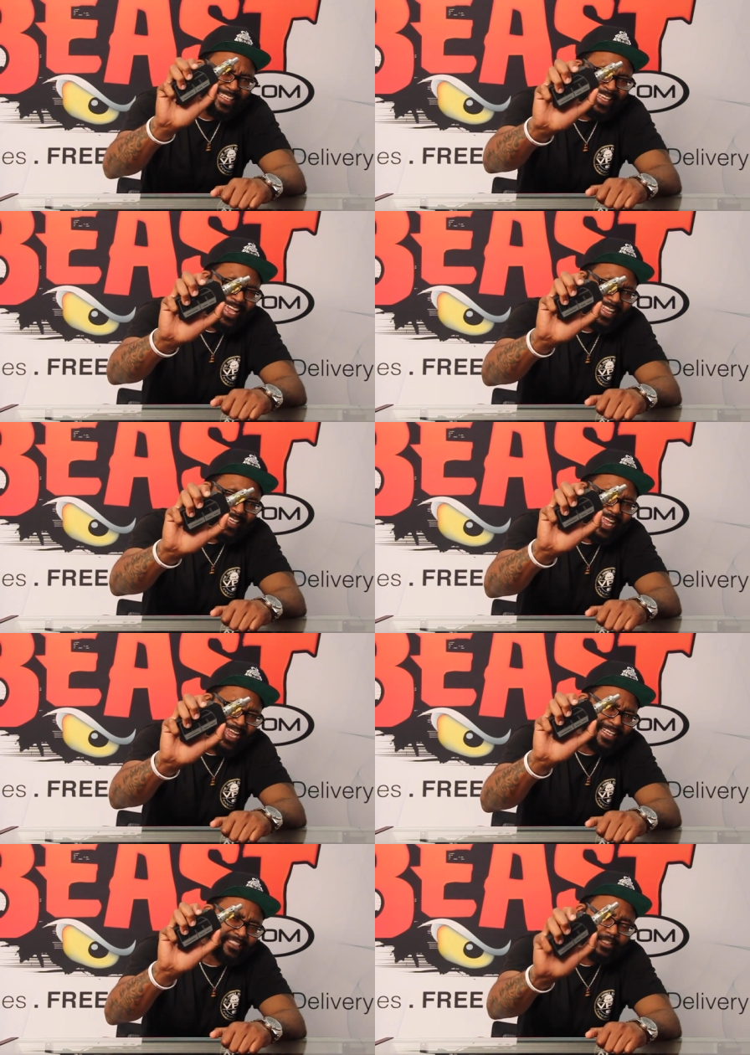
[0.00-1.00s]
the
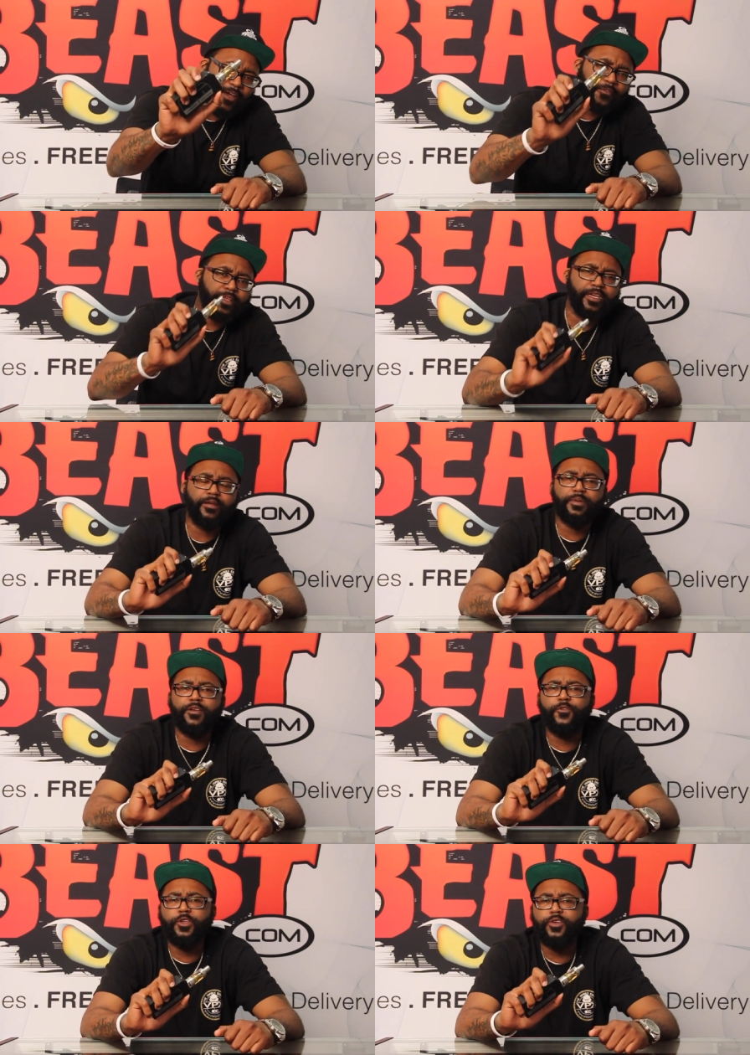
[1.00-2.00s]
LE80 is definitely going to
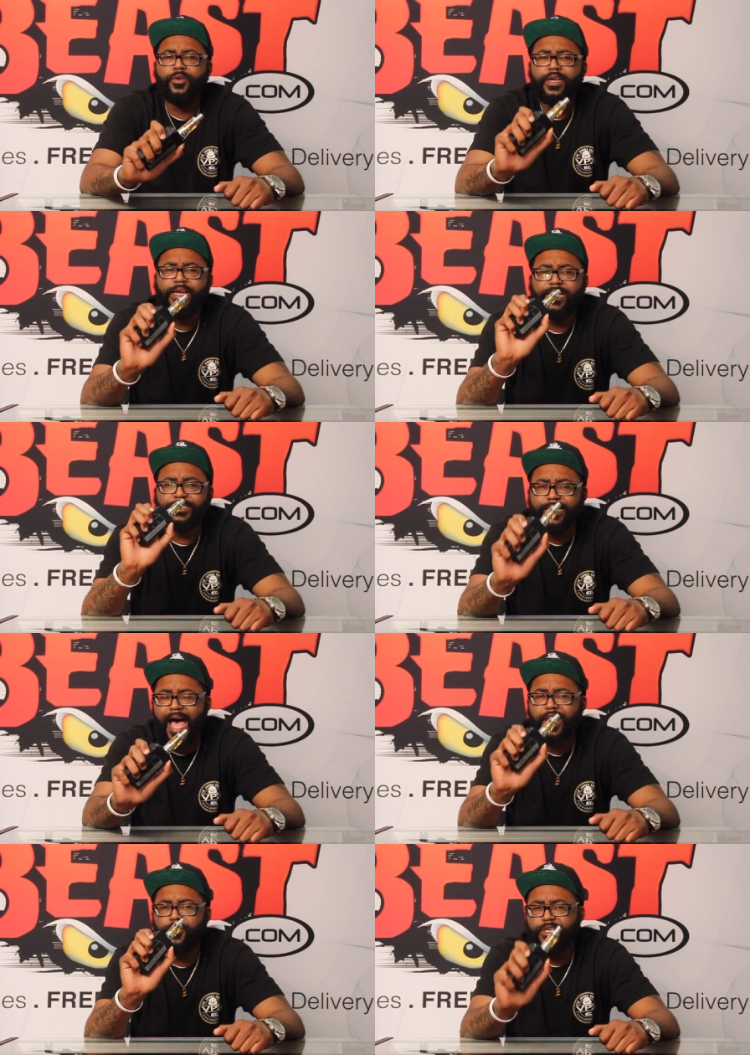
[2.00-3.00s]
be for you. It's
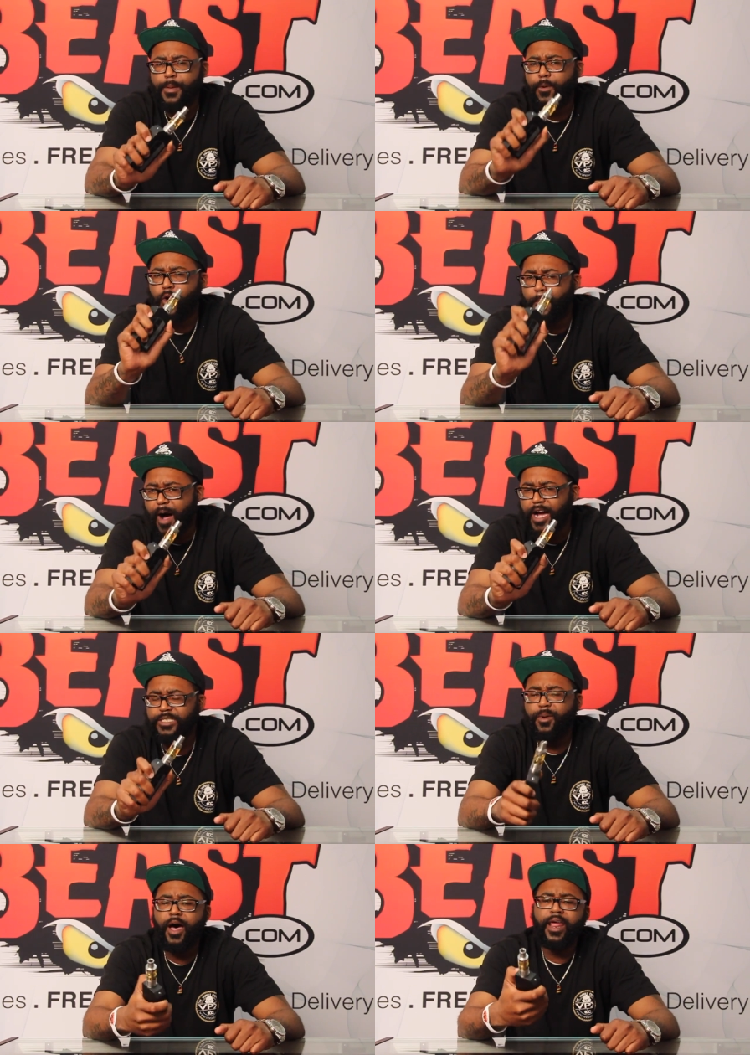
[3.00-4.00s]
not your typical
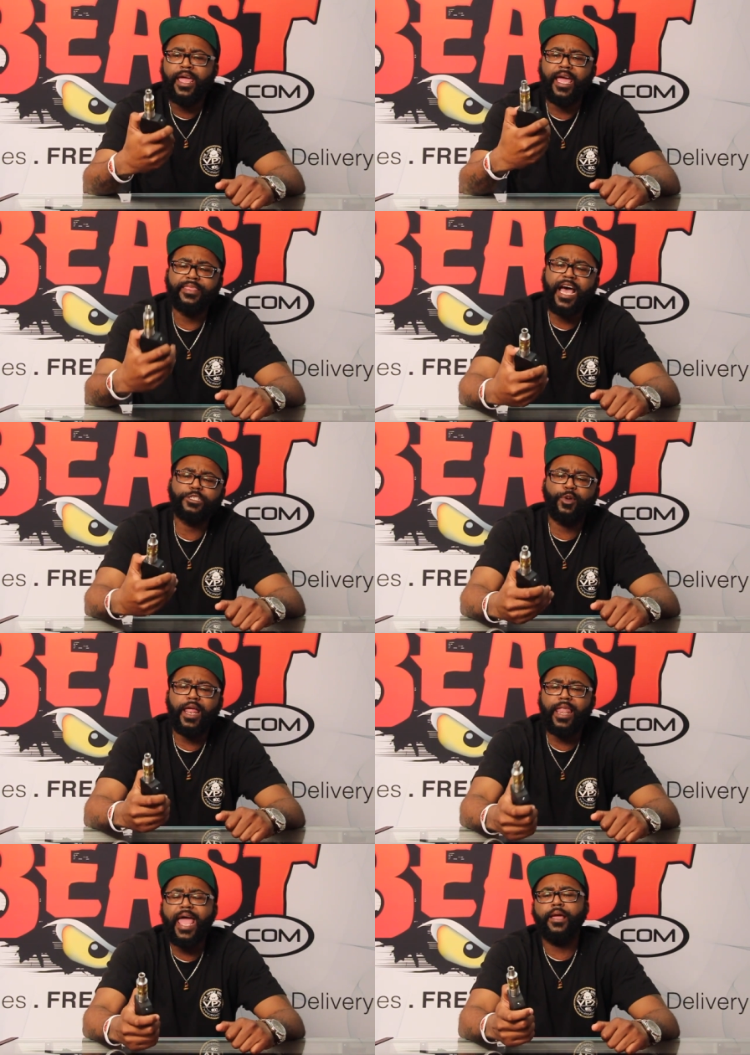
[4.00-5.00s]
box mod, and that's what
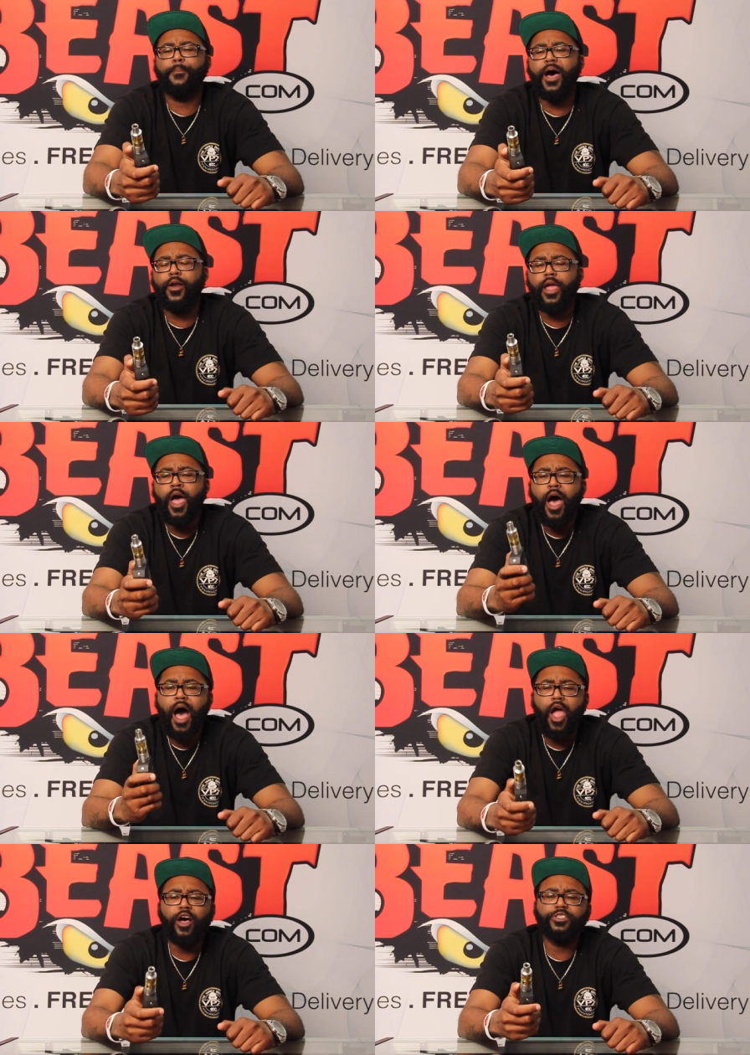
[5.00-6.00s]
I like about it.
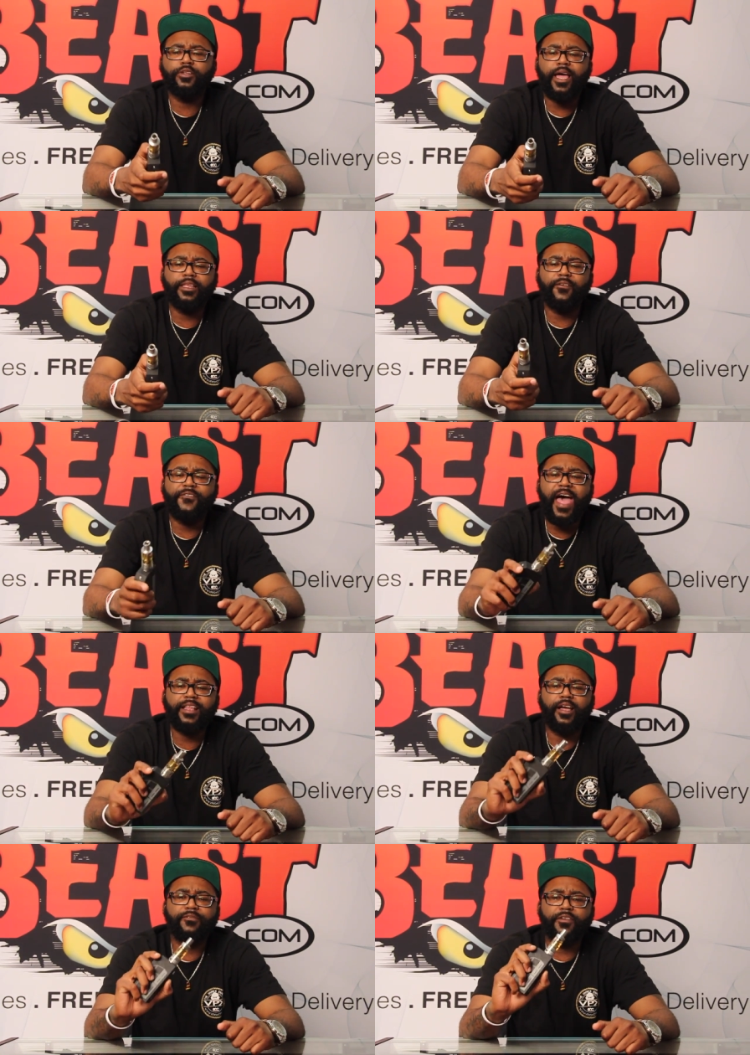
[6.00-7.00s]
I also like the
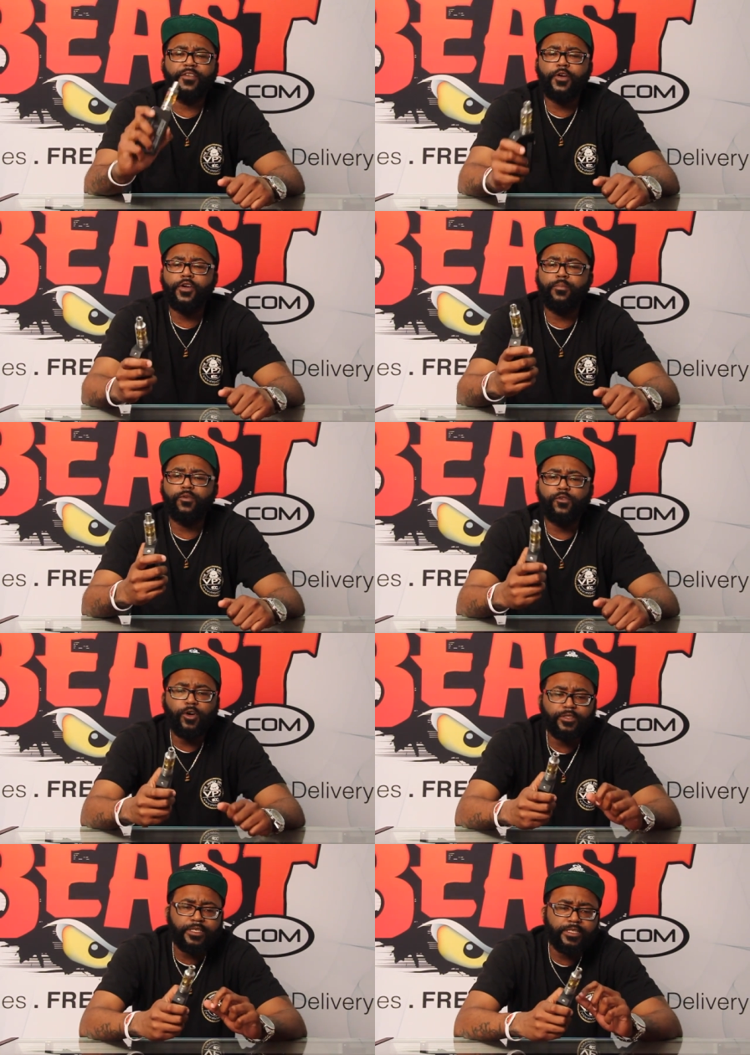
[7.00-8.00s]
fact of the variable
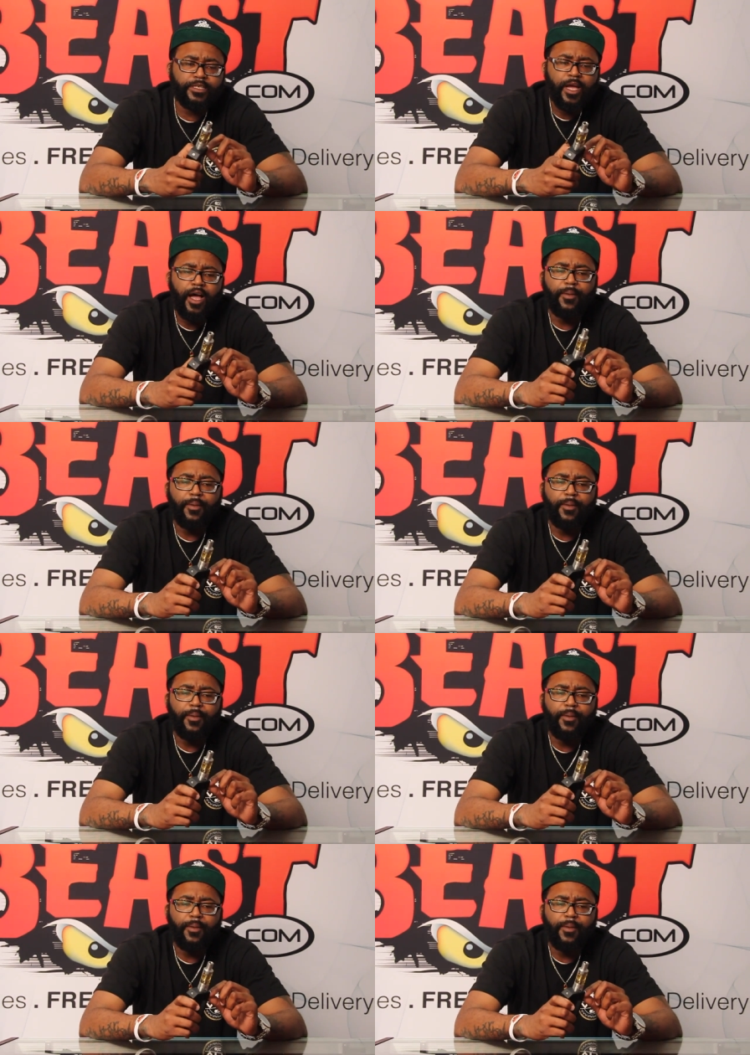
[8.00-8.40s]
voltage.